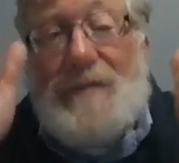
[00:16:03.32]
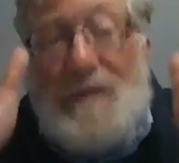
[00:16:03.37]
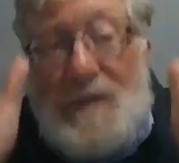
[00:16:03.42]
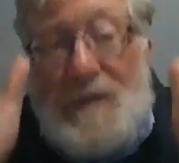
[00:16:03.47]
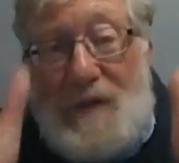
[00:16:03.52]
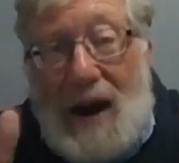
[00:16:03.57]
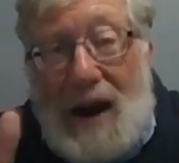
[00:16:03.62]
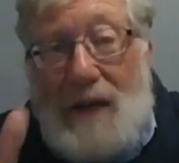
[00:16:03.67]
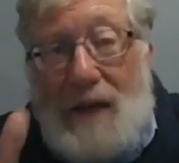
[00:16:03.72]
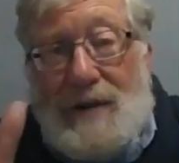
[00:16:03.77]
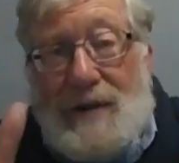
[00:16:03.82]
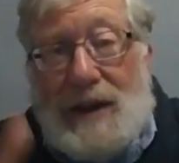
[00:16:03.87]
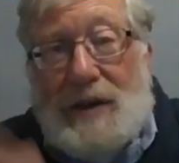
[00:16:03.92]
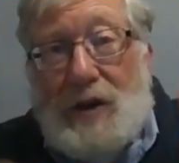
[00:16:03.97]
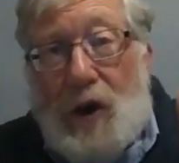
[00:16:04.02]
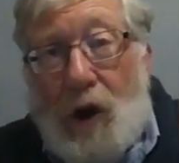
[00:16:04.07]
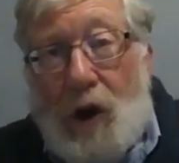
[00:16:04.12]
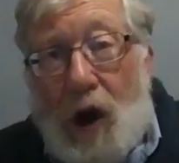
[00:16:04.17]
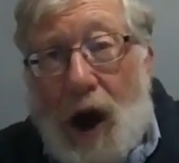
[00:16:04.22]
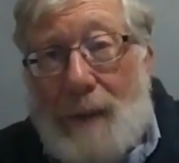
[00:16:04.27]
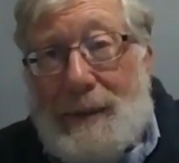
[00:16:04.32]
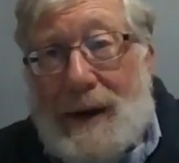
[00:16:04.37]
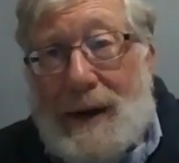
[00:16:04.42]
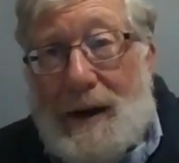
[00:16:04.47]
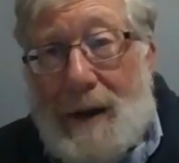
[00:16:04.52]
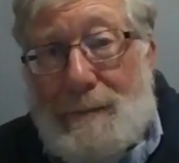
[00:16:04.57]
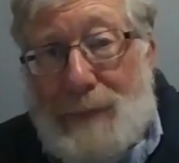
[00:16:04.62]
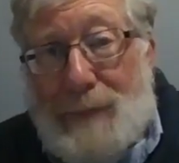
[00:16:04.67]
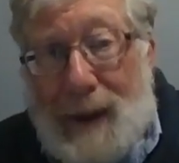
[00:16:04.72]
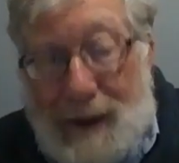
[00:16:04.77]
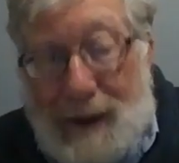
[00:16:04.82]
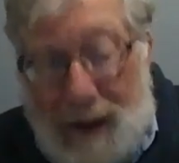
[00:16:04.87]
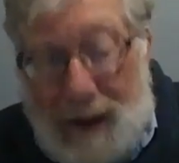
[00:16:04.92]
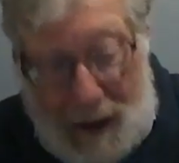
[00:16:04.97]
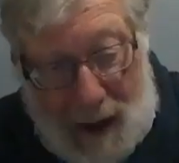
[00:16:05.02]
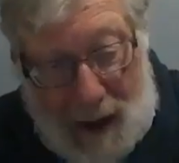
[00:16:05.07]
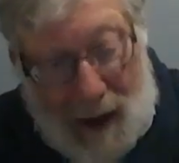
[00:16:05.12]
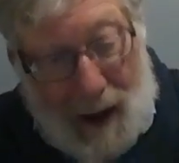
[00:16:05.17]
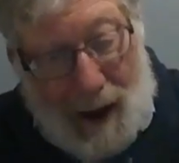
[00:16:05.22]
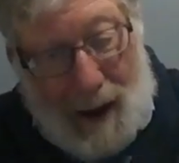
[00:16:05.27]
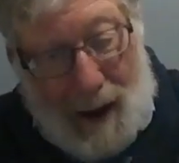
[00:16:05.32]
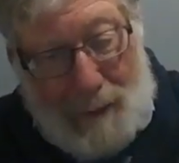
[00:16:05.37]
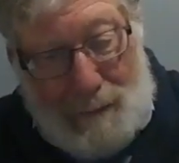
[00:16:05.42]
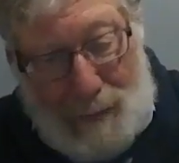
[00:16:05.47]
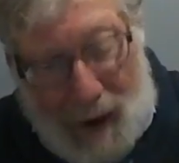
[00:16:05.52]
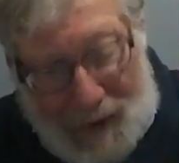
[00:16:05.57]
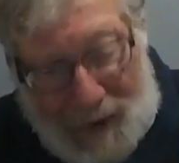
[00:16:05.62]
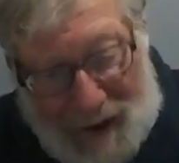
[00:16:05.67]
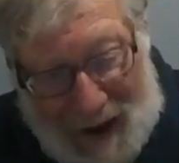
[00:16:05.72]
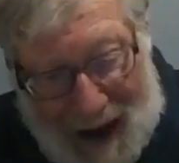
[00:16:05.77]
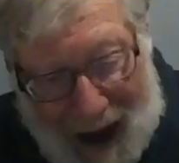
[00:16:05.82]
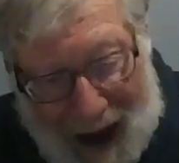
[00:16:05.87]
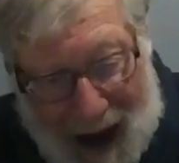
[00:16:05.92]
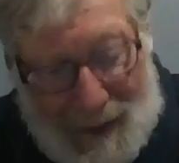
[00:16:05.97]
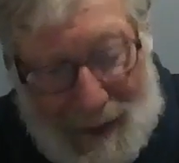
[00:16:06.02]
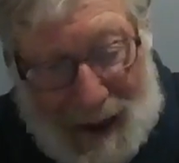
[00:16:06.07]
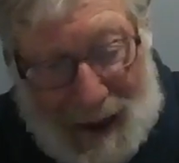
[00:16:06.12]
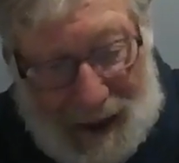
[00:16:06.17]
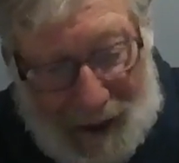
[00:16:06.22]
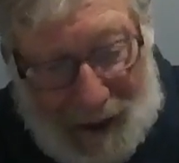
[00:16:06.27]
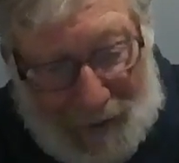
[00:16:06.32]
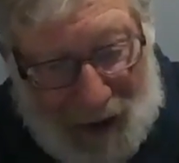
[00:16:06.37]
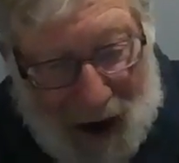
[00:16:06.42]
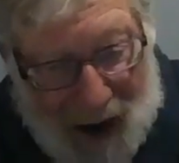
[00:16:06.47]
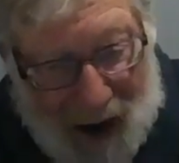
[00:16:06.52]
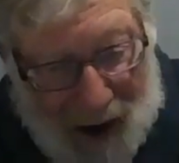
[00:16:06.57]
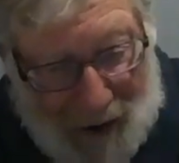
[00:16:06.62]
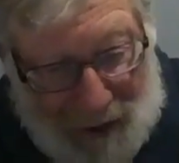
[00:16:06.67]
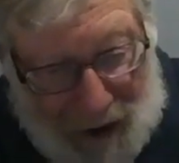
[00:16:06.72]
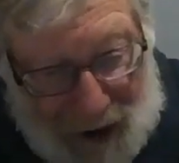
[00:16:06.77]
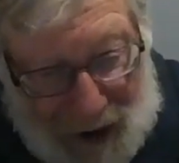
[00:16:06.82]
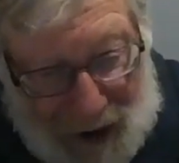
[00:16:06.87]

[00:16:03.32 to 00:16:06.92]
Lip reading: very common opinion. But the Emek Dava